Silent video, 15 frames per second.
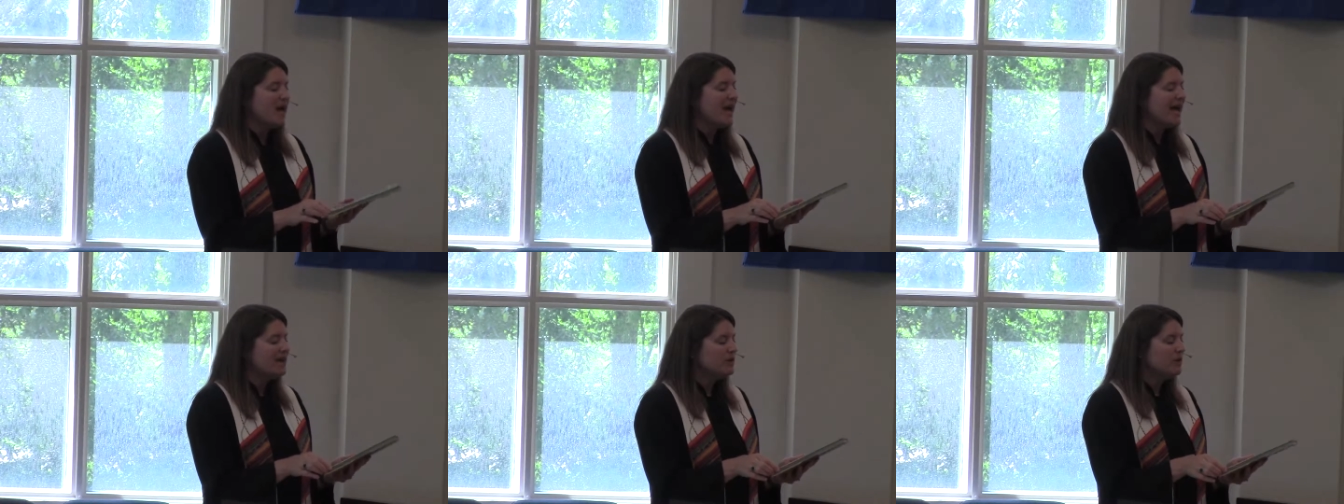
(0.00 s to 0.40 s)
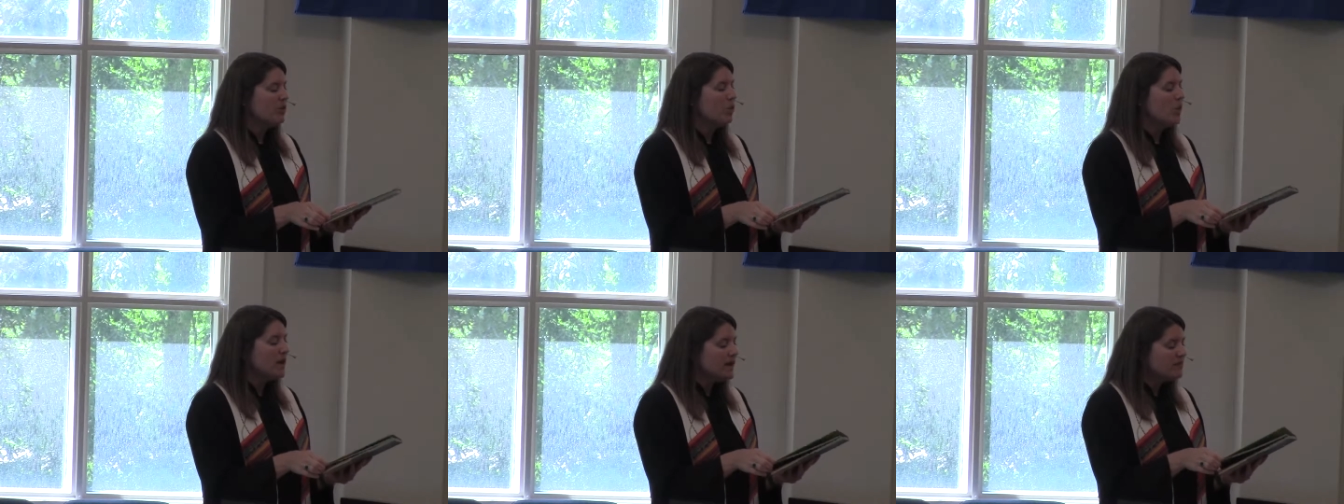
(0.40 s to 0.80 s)
And
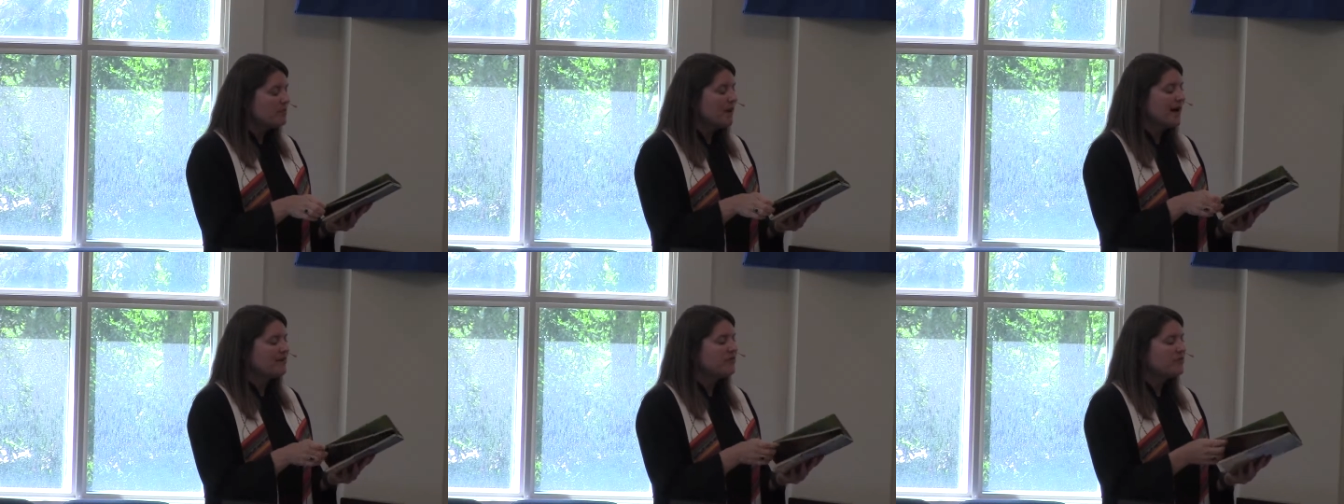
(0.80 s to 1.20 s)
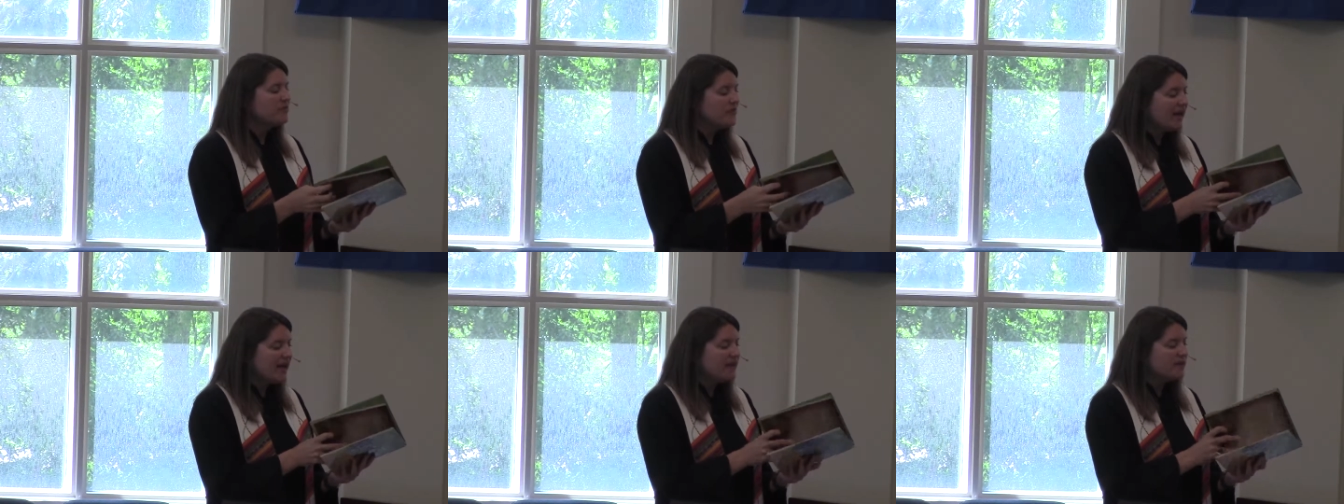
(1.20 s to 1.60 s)
one of my
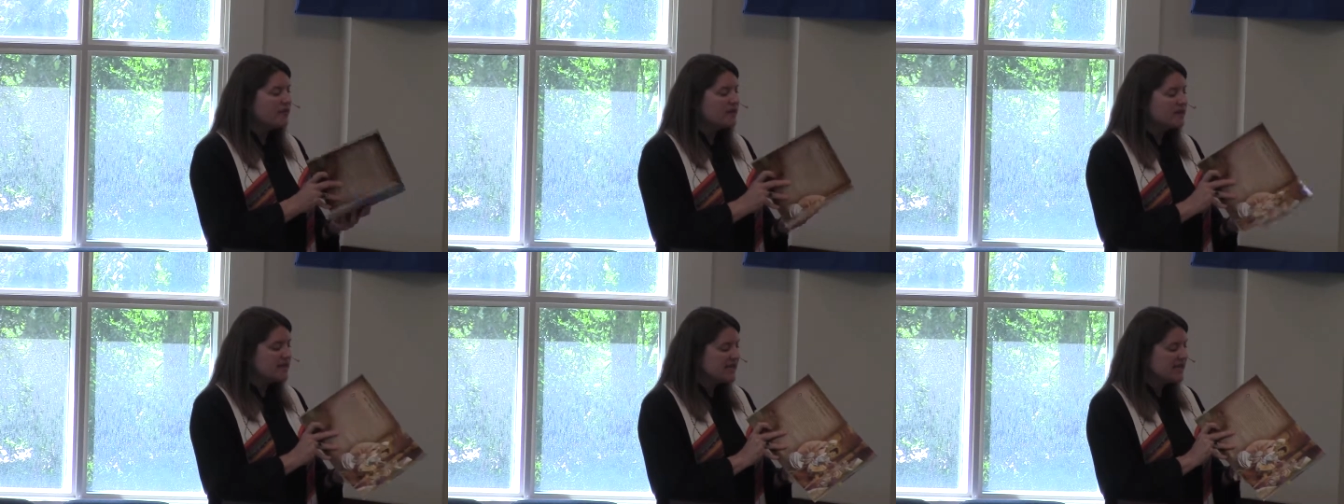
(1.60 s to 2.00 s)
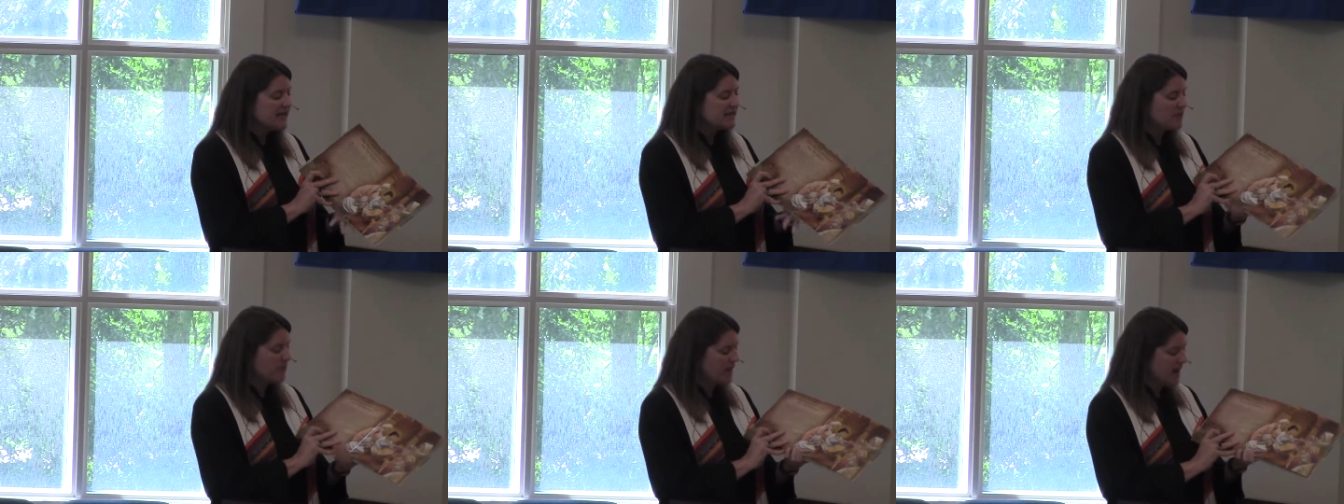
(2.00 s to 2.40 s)
favorite
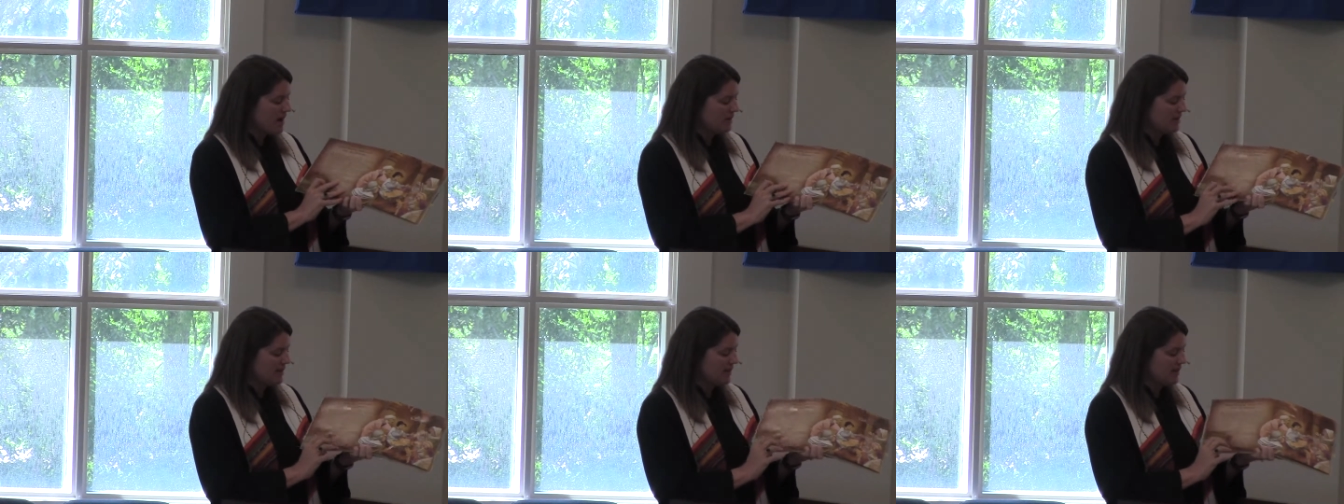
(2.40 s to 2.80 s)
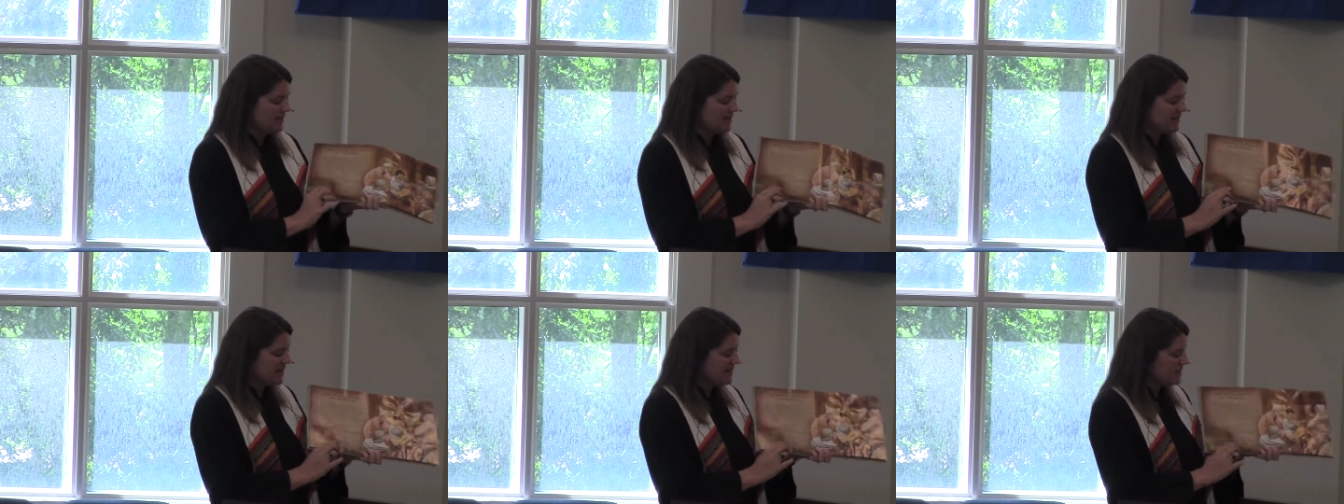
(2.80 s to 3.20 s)
things about it is
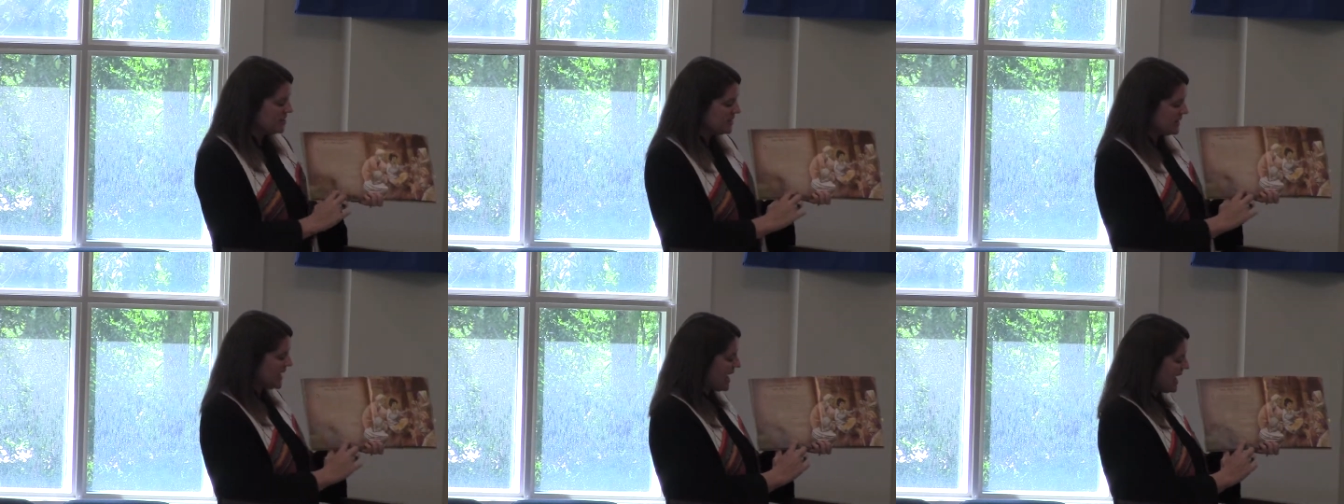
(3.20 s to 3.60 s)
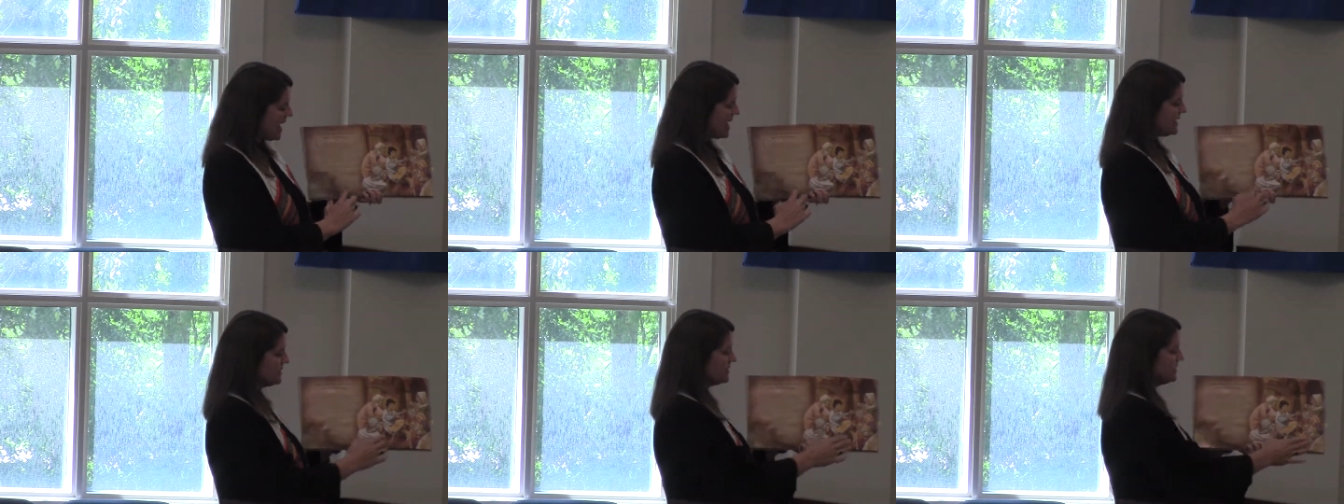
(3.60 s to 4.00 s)
that it just
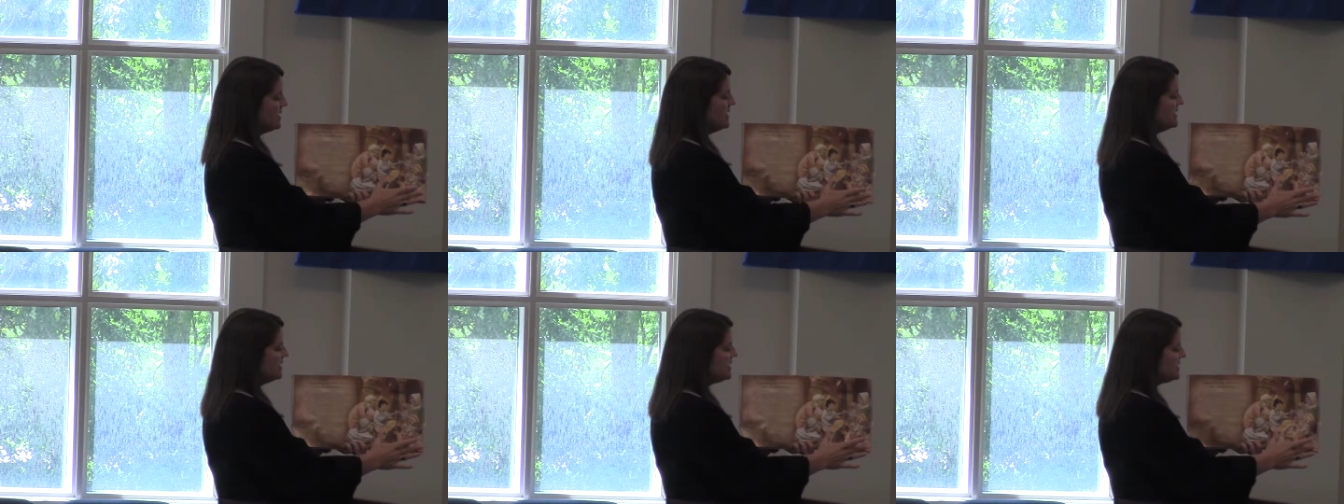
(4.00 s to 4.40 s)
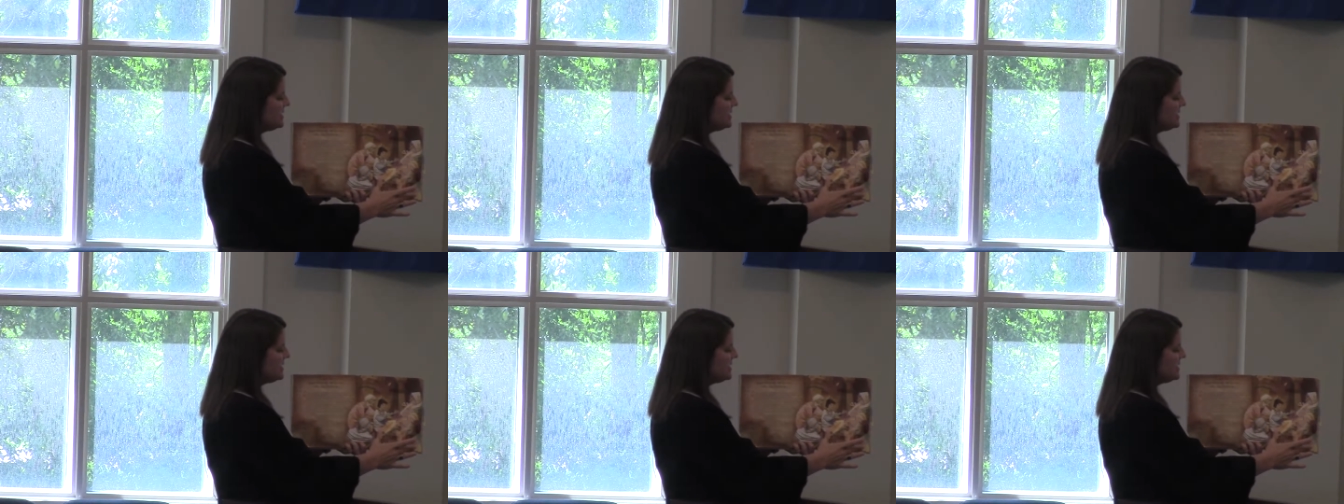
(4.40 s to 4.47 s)
has this